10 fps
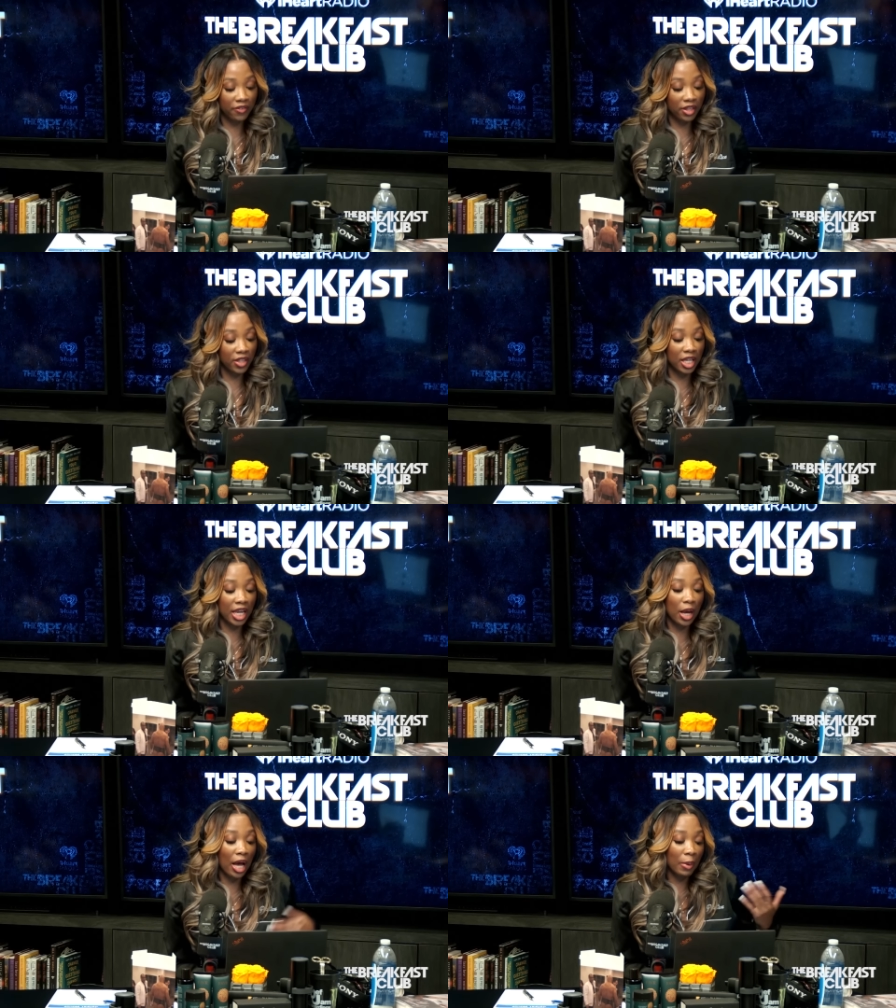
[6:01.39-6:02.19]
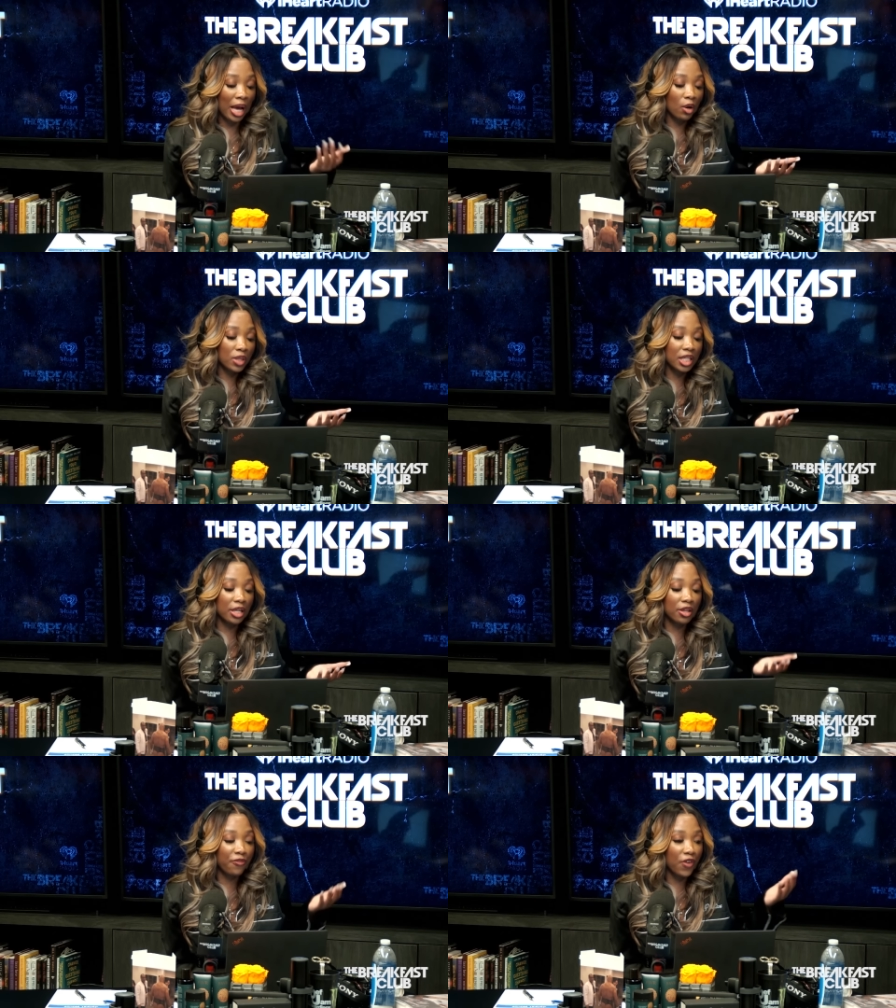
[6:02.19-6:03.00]
it, and they, I, I, don't think
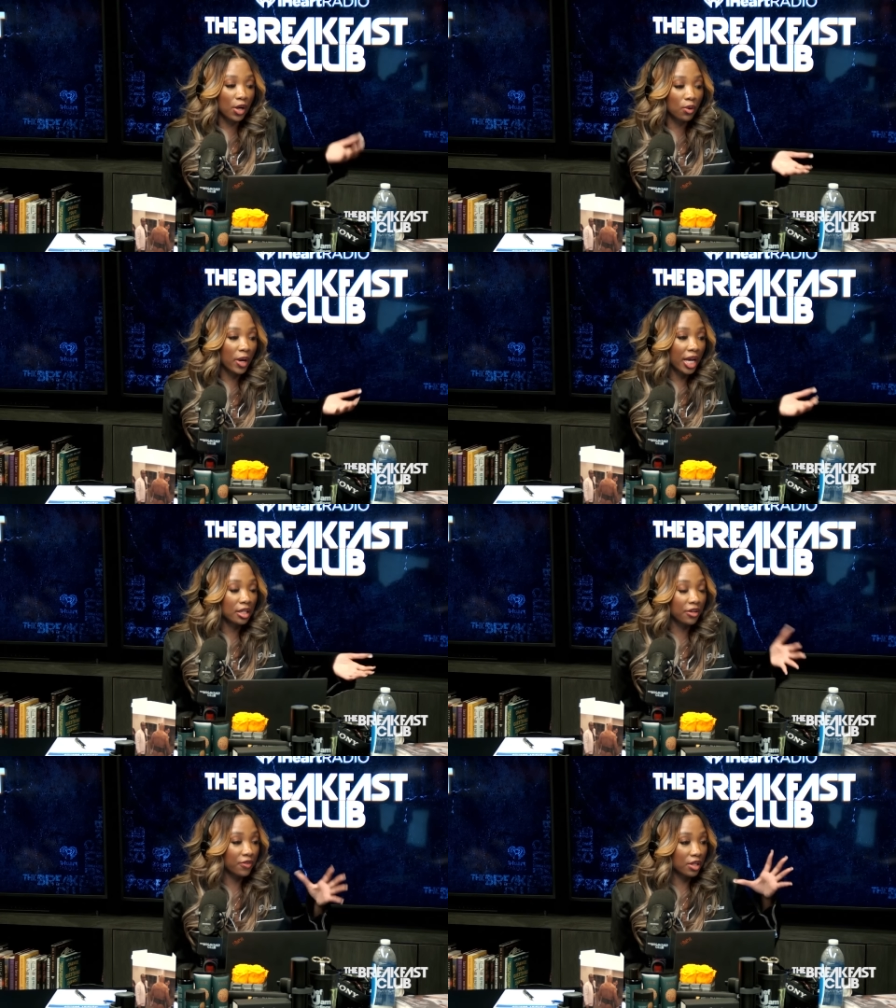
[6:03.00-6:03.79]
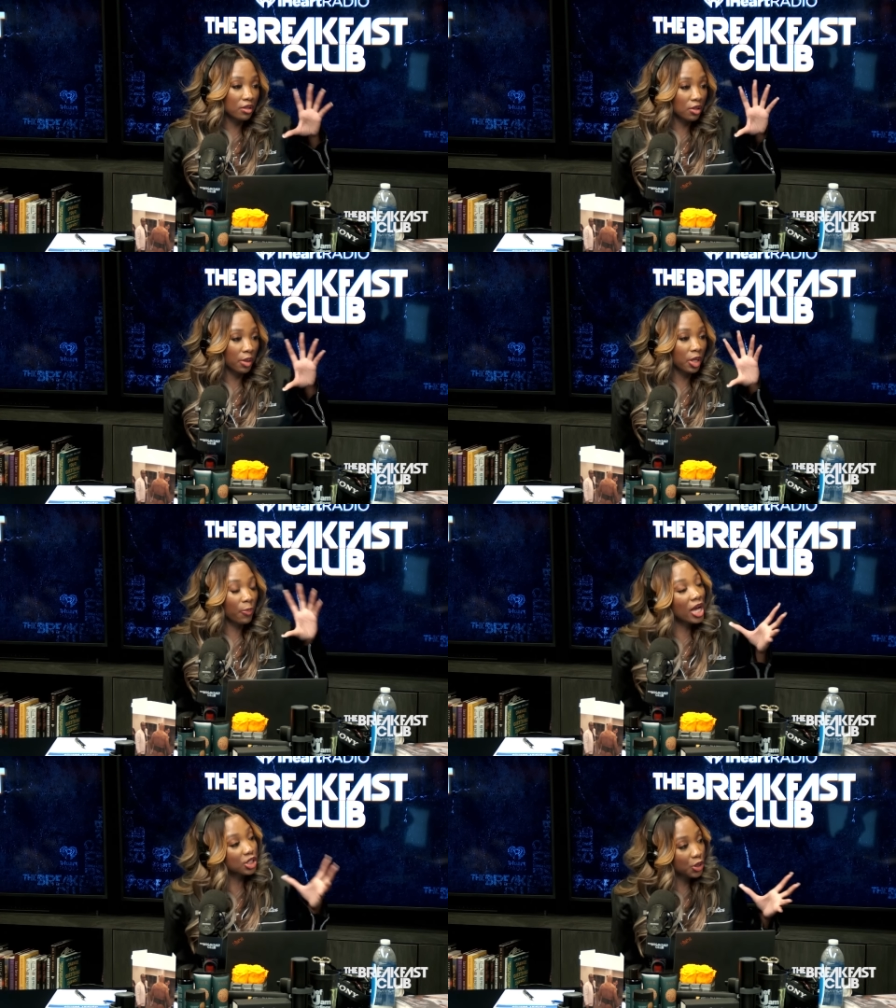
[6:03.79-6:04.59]
that the federal aid, the, the you know,
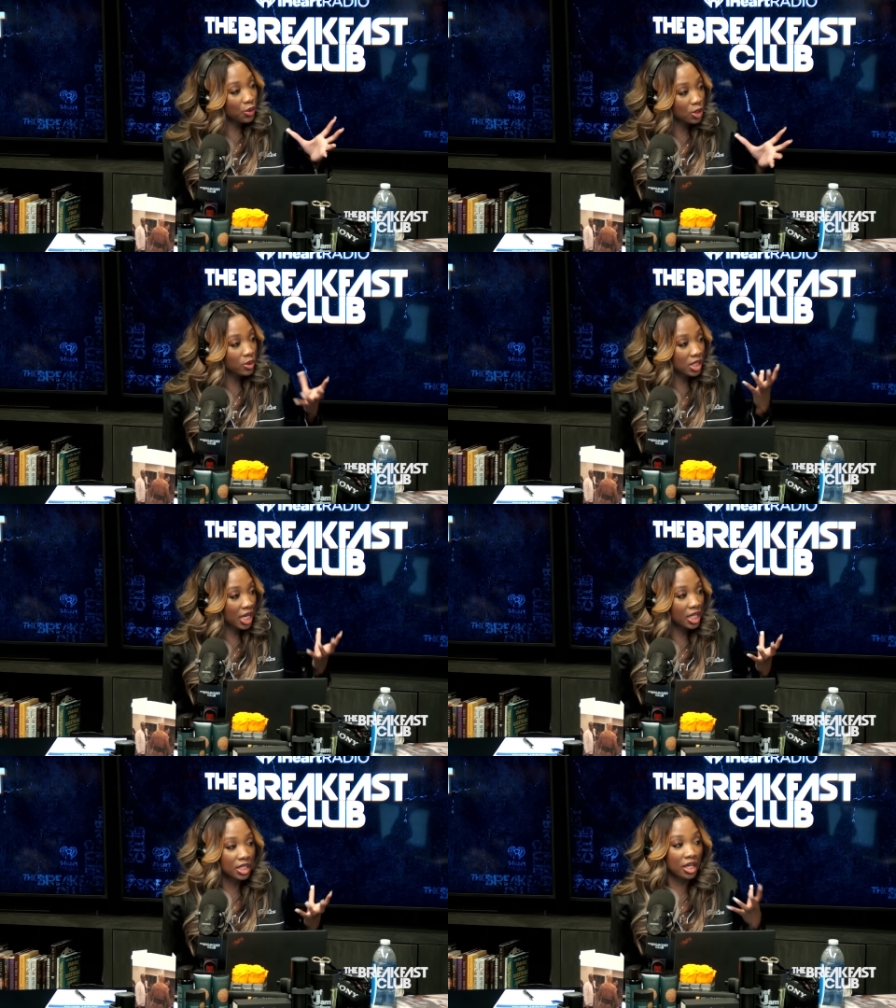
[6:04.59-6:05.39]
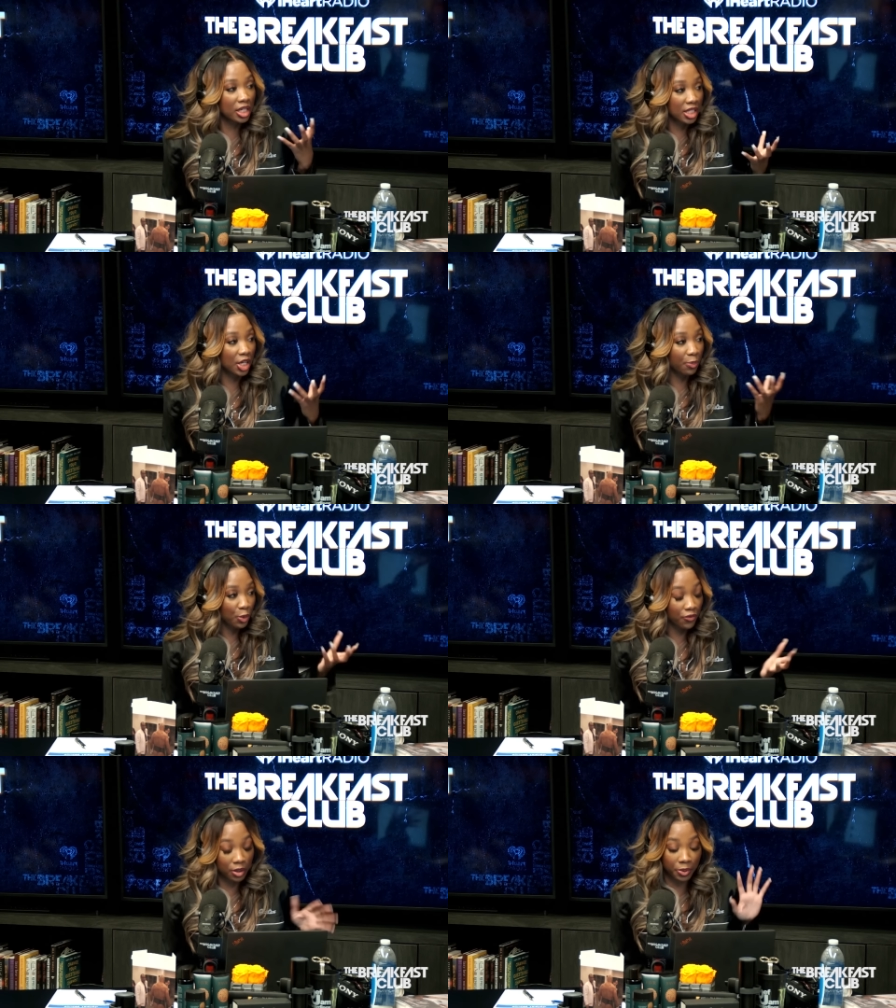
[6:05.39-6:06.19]
the prosecutors would say this unless they could
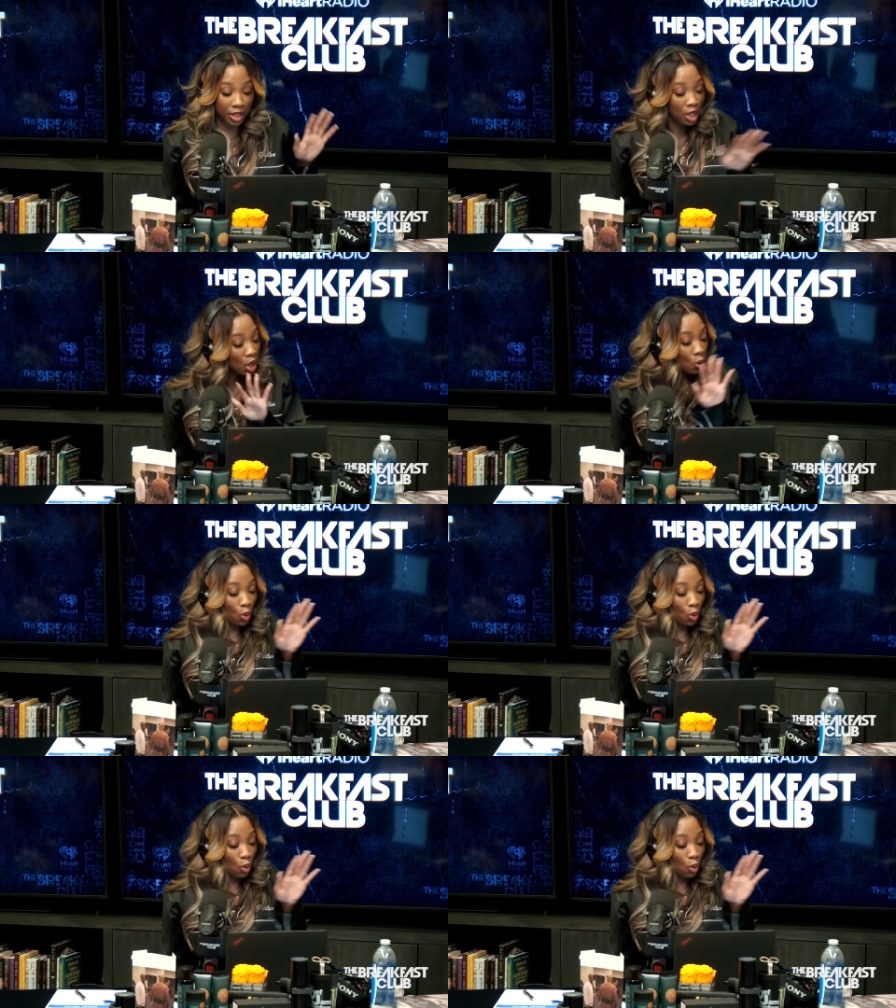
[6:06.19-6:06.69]
prove it. But mm -hmm.